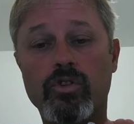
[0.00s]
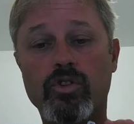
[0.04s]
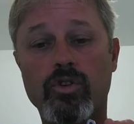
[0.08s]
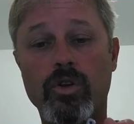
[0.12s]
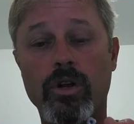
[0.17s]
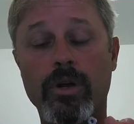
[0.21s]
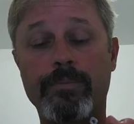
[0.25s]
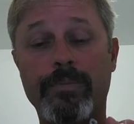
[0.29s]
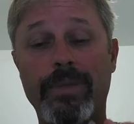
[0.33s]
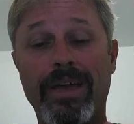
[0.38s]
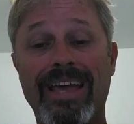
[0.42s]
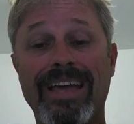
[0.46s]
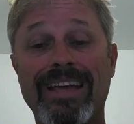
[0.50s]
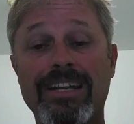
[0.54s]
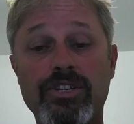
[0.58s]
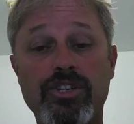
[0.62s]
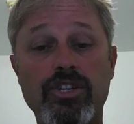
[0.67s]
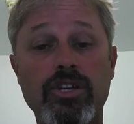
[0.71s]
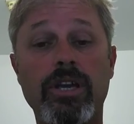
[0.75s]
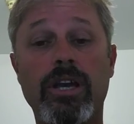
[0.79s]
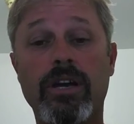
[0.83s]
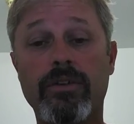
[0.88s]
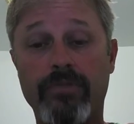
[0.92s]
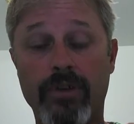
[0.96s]
trip a
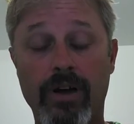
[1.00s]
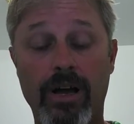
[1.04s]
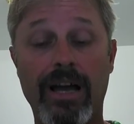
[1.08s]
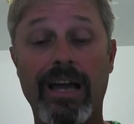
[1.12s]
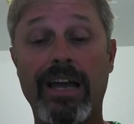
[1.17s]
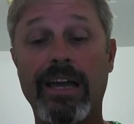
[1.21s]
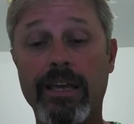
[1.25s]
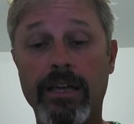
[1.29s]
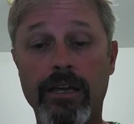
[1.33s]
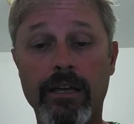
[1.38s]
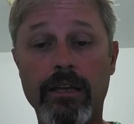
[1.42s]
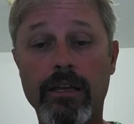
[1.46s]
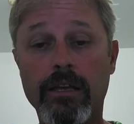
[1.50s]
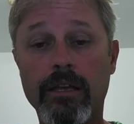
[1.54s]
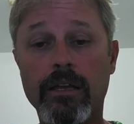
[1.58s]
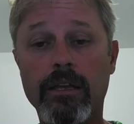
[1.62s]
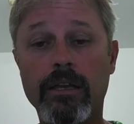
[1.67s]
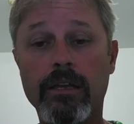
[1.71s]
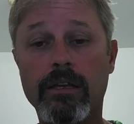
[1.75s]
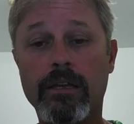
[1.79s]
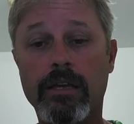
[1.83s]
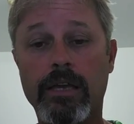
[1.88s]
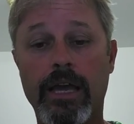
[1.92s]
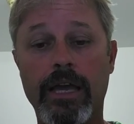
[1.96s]
GFI,
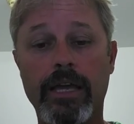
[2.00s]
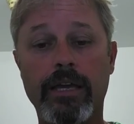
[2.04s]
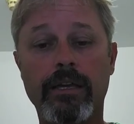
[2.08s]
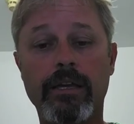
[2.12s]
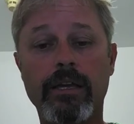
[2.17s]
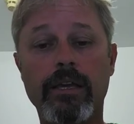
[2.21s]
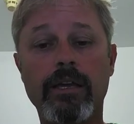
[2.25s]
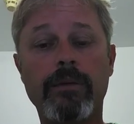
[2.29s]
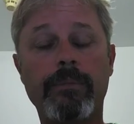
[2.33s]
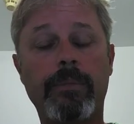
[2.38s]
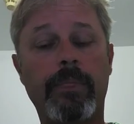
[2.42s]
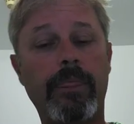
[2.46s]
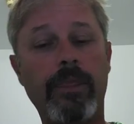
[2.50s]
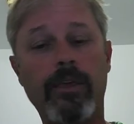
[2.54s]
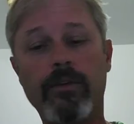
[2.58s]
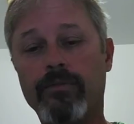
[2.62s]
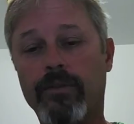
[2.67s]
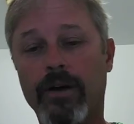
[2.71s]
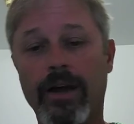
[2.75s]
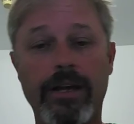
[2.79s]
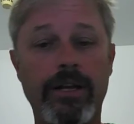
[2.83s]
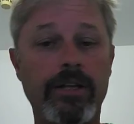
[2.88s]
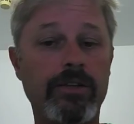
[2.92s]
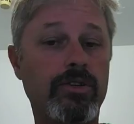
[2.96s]
okay, you
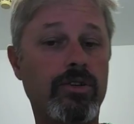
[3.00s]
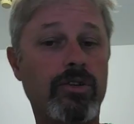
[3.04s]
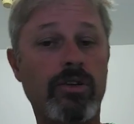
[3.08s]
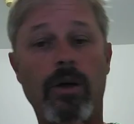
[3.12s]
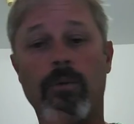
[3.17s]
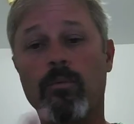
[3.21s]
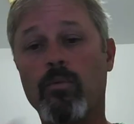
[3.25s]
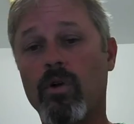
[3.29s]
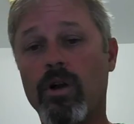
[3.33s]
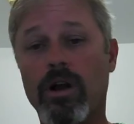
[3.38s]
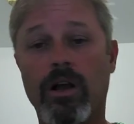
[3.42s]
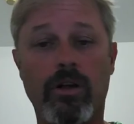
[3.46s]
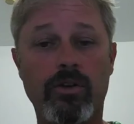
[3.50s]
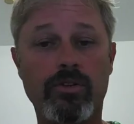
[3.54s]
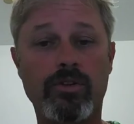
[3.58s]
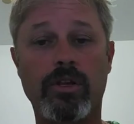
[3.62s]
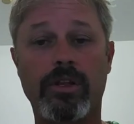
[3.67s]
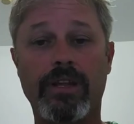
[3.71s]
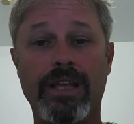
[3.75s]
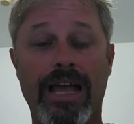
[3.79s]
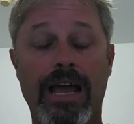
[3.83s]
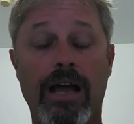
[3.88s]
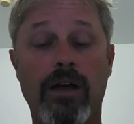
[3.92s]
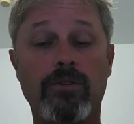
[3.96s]
find it somewhere else
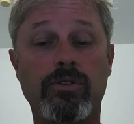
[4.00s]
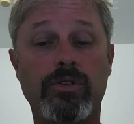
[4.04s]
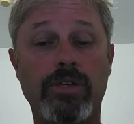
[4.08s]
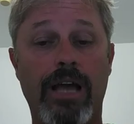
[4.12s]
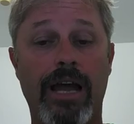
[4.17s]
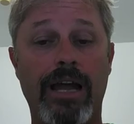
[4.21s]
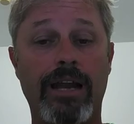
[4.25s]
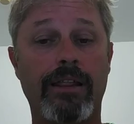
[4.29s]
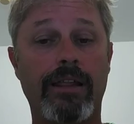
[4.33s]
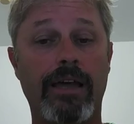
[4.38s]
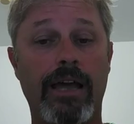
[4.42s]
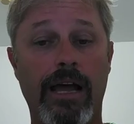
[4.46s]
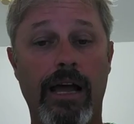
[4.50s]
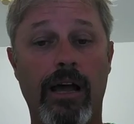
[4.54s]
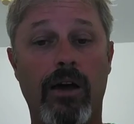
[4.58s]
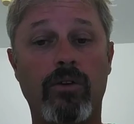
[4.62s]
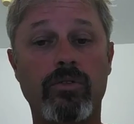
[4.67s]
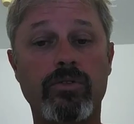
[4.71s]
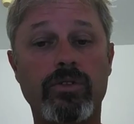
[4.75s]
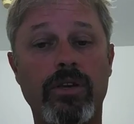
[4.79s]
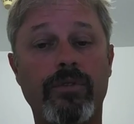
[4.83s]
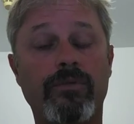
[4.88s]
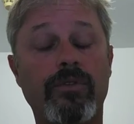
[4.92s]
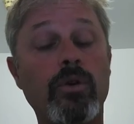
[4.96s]
on the outside of the
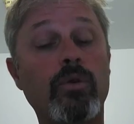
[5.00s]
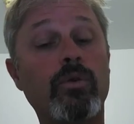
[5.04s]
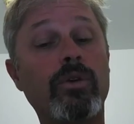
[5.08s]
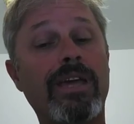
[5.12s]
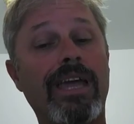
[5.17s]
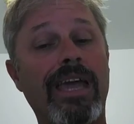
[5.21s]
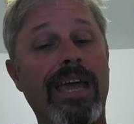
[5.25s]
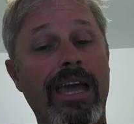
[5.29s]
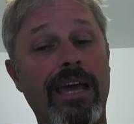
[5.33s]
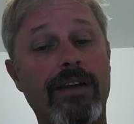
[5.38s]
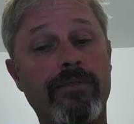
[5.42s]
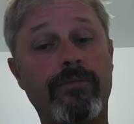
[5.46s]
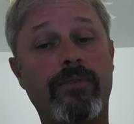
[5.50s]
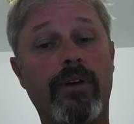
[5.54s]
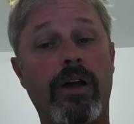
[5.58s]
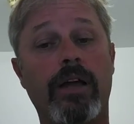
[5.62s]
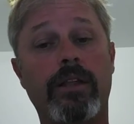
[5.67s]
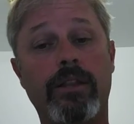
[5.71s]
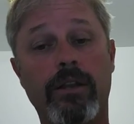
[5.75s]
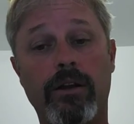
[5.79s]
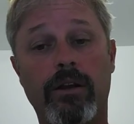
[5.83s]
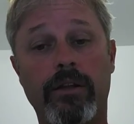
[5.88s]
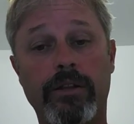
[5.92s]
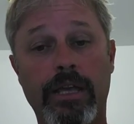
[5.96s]
house. If you can't
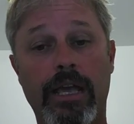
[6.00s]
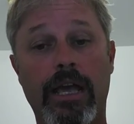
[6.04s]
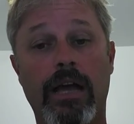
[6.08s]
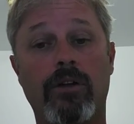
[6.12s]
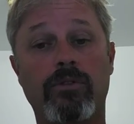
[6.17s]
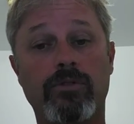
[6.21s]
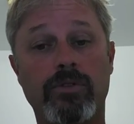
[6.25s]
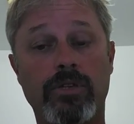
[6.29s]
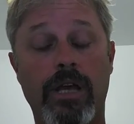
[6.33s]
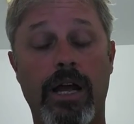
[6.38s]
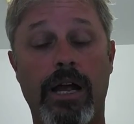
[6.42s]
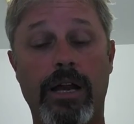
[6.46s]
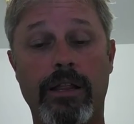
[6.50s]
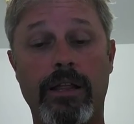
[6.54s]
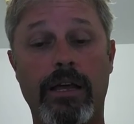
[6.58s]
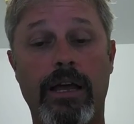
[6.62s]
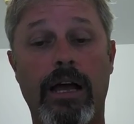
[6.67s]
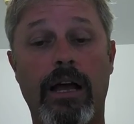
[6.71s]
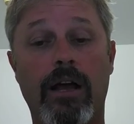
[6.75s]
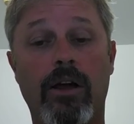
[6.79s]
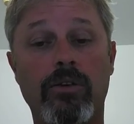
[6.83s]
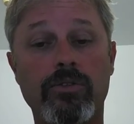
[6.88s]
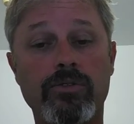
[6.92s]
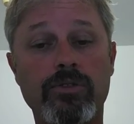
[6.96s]
find it on the outside of the
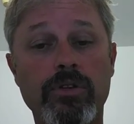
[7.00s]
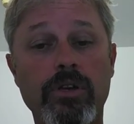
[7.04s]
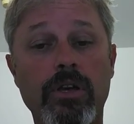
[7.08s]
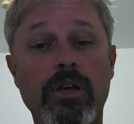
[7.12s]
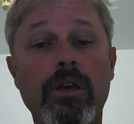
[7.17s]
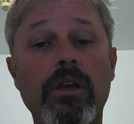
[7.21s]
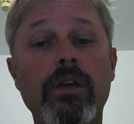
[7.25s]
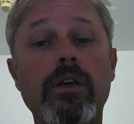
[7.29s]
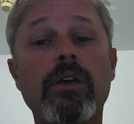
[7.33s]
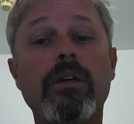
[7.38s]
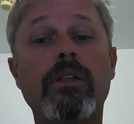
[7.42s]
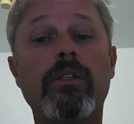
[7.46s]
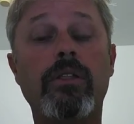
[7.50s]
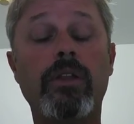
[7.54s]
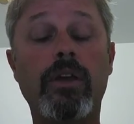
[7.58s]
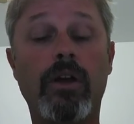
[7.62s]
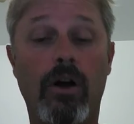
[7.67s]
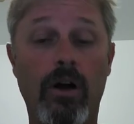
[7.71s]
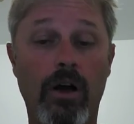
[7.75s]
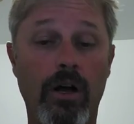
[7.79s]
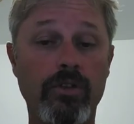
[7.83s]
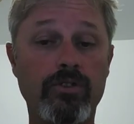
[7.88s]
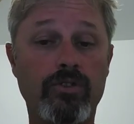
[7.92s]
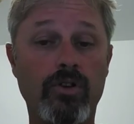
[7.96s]
house, the
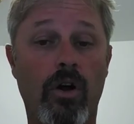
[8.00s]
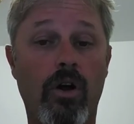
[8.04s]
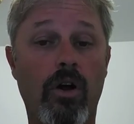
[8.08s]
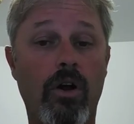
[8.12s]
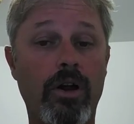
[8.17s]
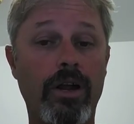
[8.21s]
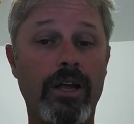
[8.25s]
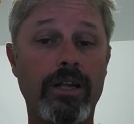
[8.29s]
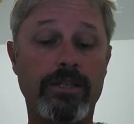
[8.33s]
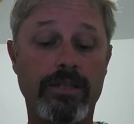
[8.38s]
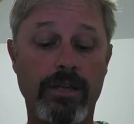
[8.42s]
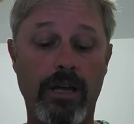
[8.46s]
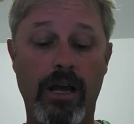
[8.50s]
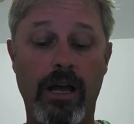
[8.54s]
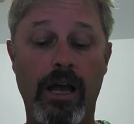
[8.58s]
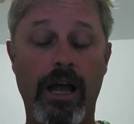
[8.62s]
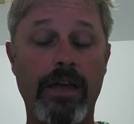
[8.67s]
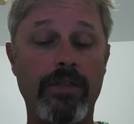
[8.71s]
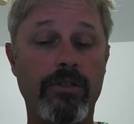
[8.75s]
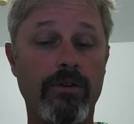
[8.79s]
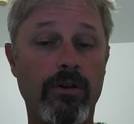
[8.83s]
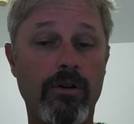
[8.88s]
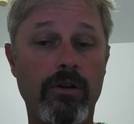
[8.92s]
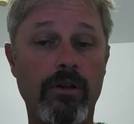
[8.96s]
odds are it's
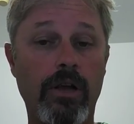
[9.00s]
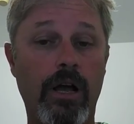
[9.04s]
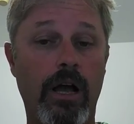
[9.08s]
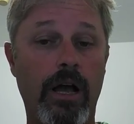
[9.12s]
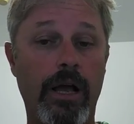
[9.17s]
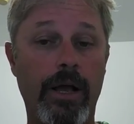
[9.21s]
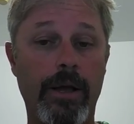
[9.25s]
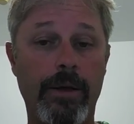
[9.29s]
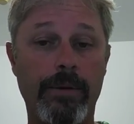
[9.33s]
either,